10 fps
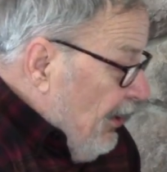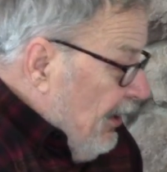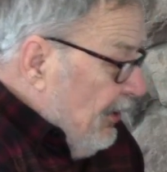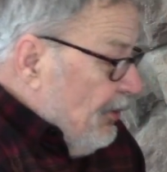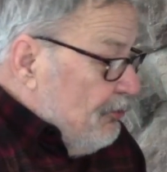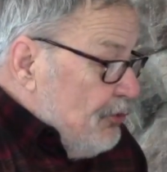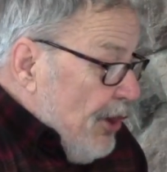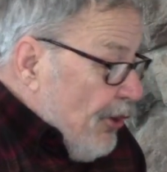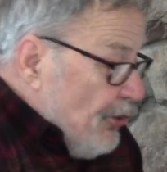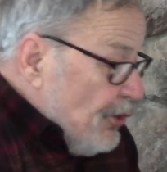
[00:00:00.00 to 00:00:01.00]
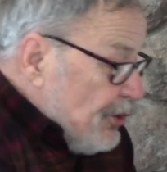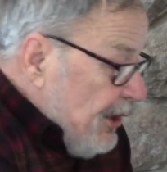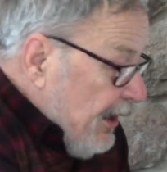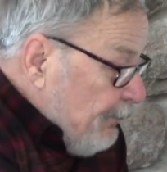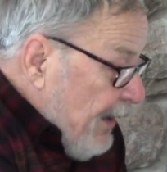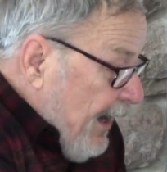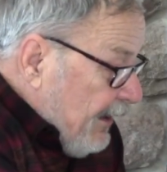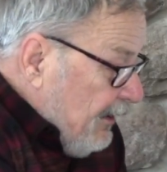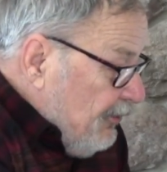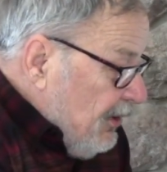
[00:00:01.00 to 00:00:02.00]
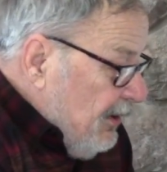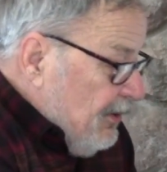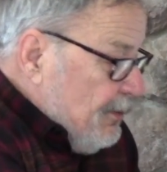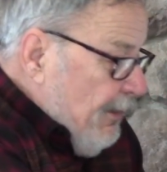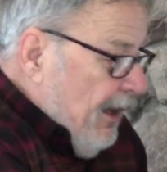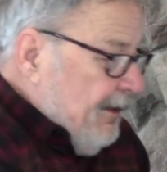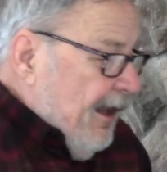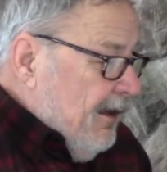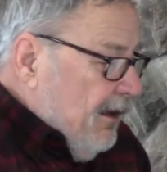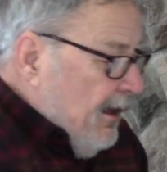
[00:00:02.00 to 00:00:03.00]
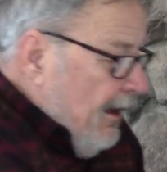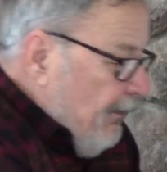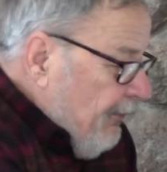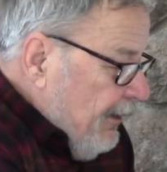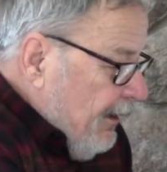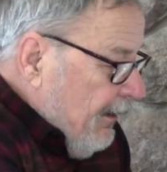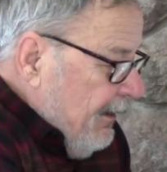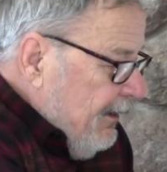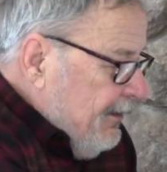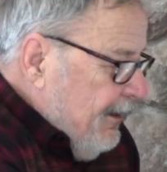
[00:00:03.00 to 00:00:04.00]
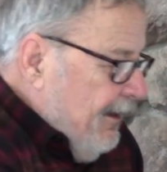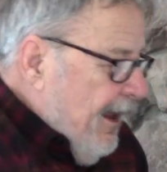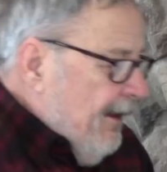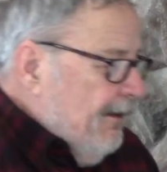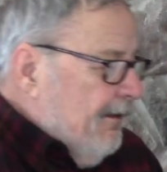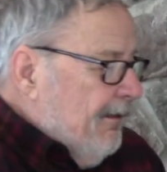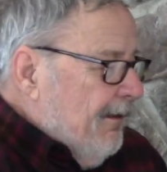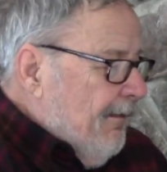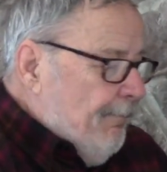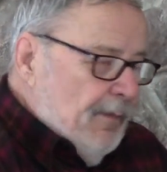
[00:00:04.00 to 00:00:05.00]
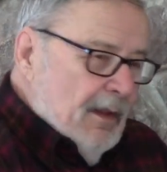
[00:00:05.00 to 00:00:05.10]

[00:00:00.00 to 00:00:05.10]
He dared to sneak back, and gee, he smelled that, and he got over there, and he's in that area,